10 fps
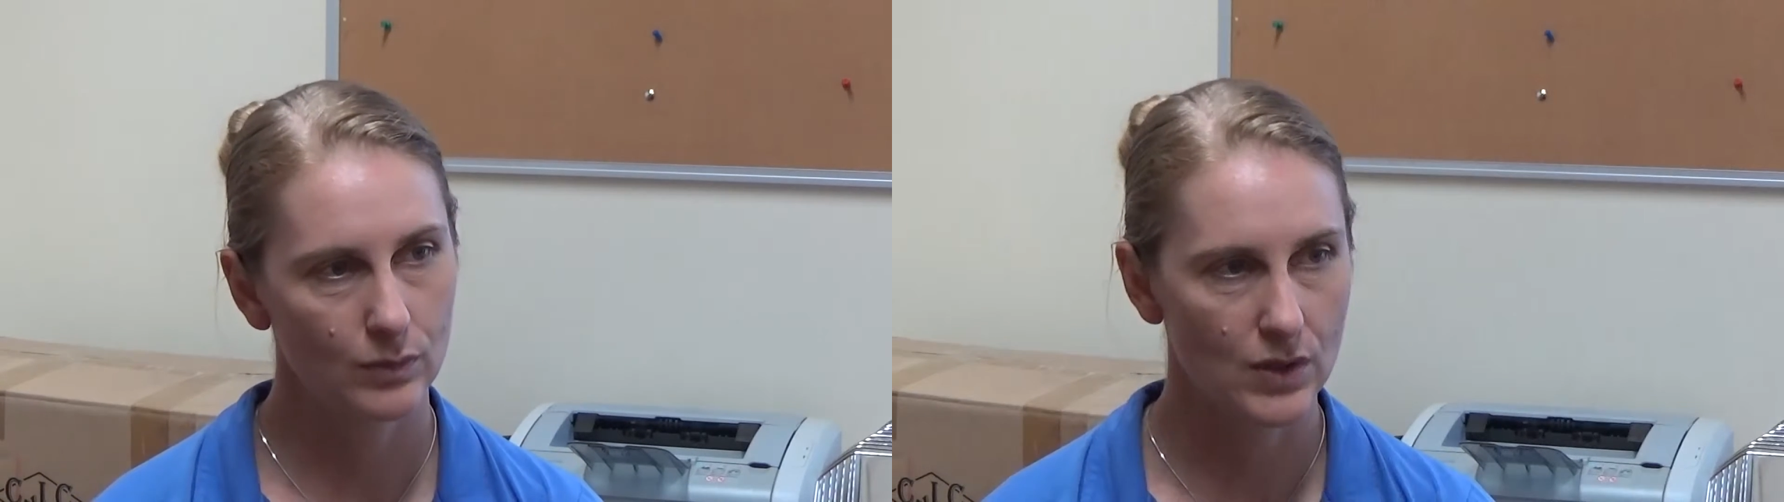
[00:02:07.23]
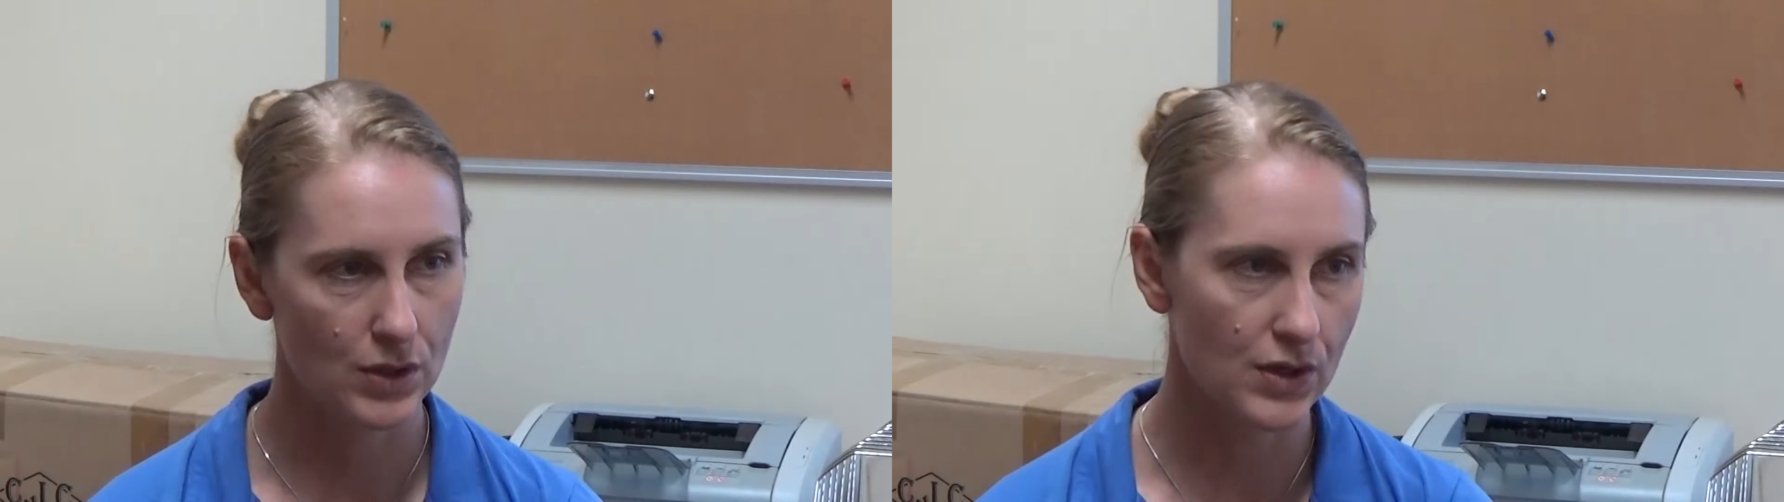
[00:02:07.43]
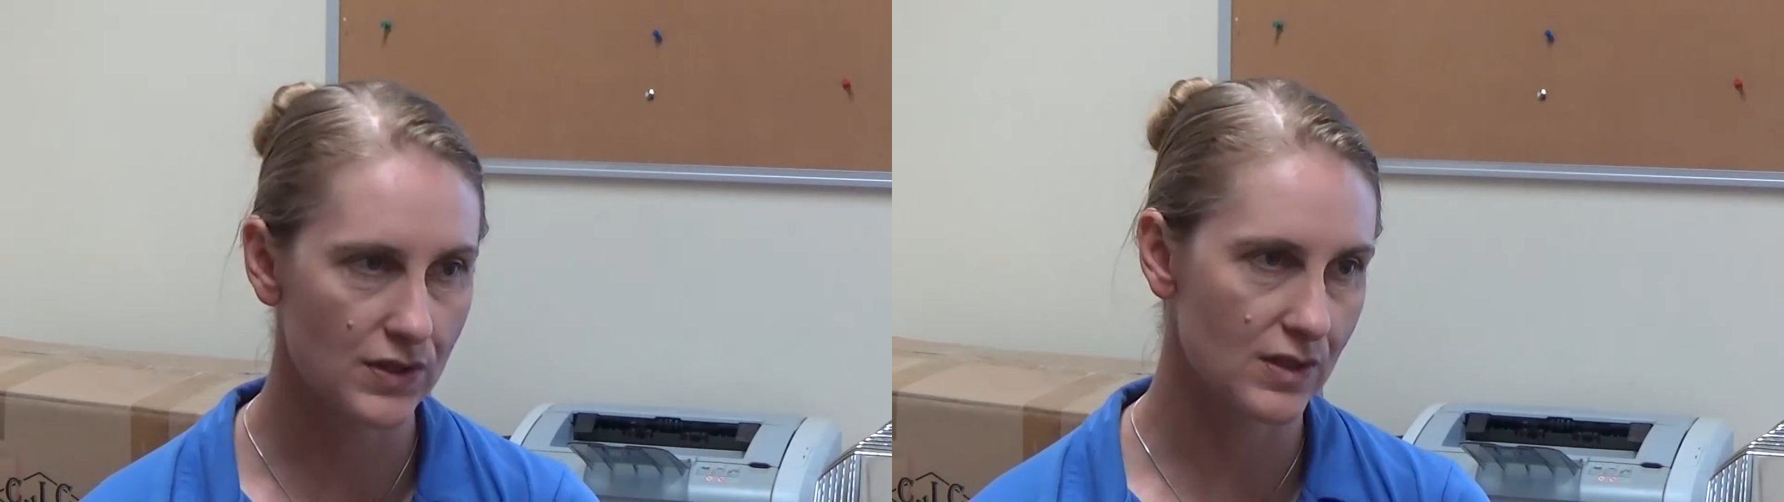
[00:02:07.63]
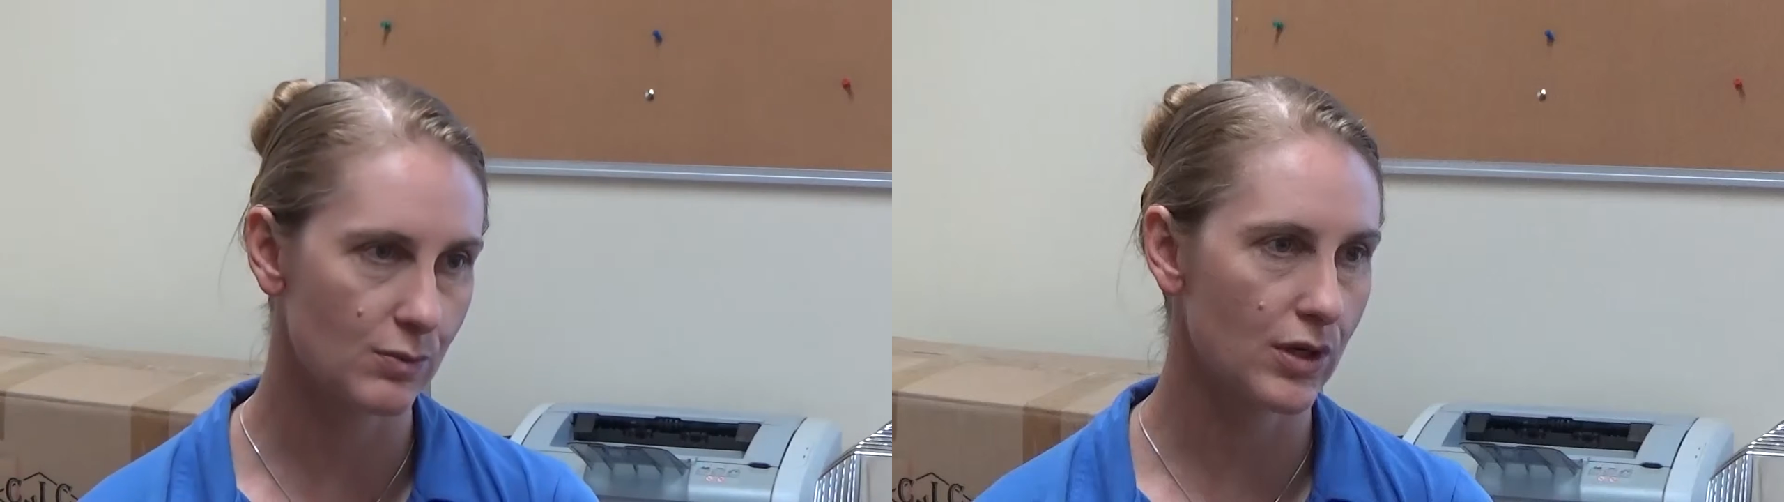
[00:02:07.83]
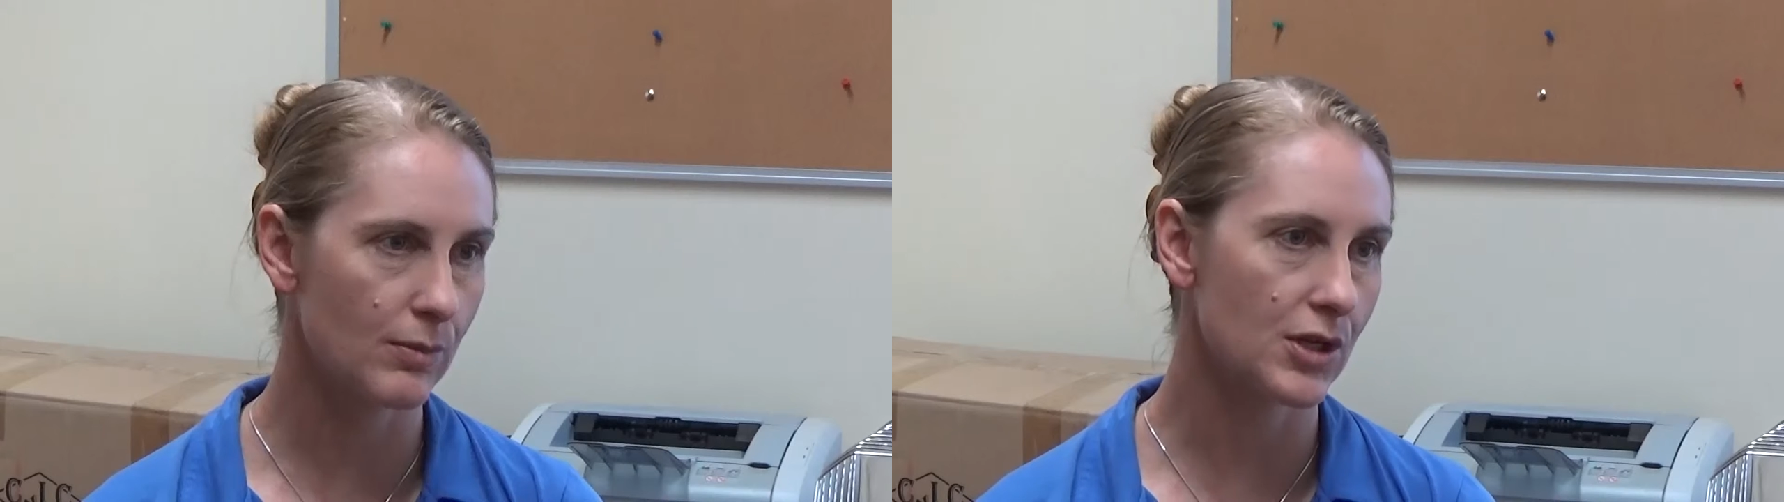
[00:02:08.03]
the nurses
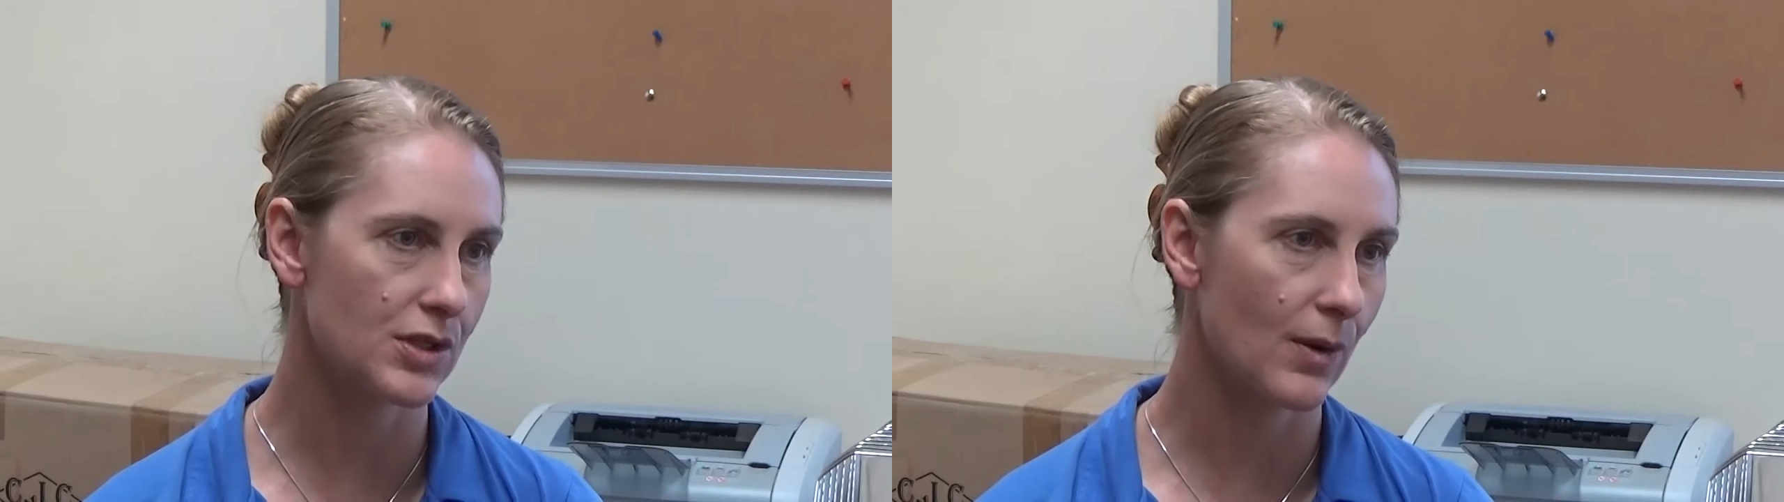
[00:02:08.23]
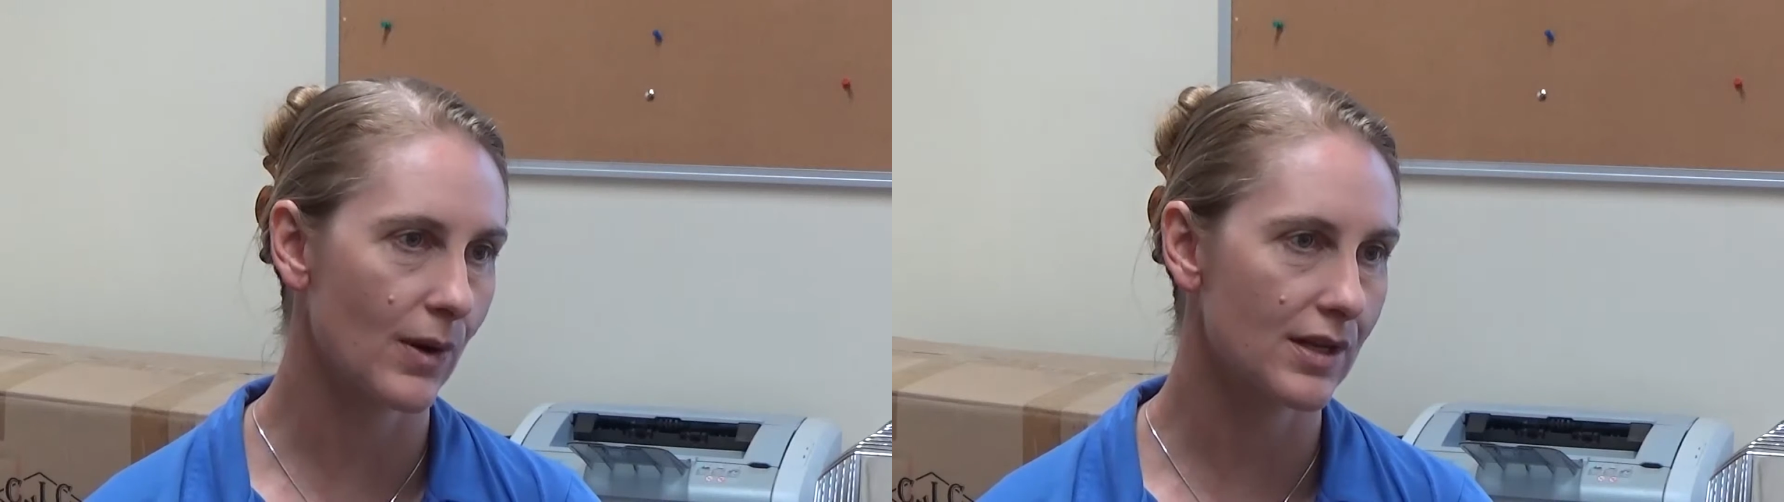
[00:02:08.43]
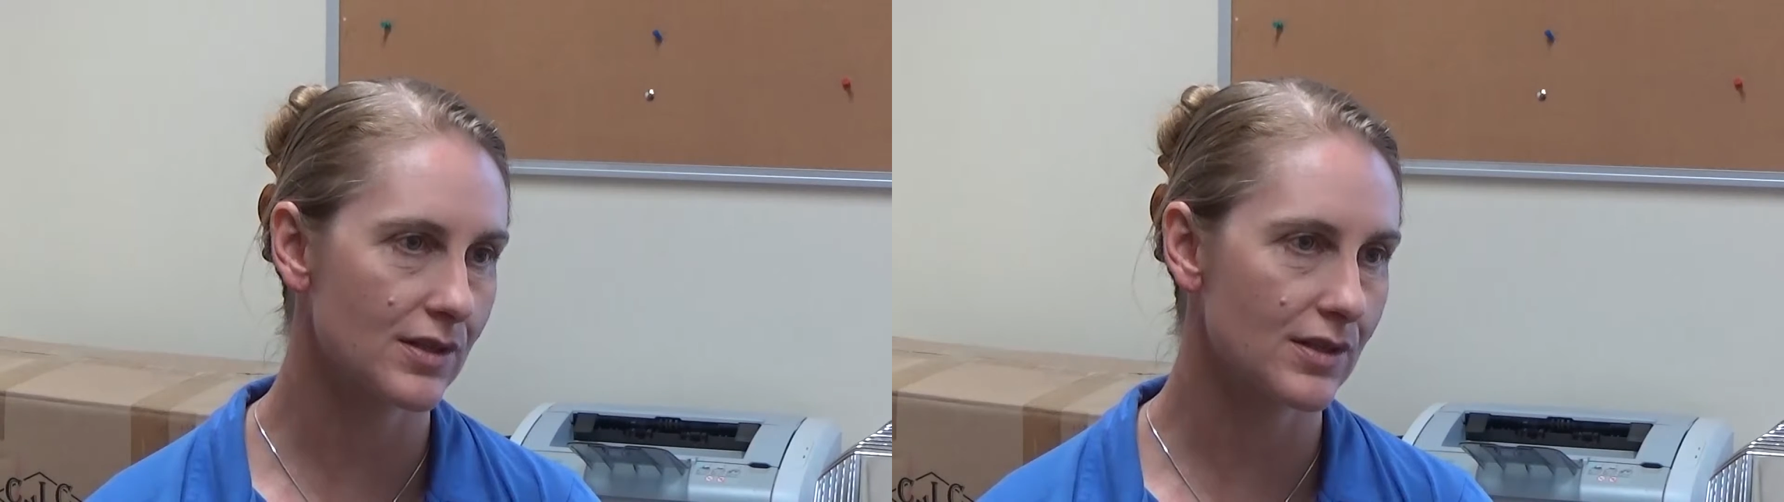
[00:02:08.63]
pretty much go out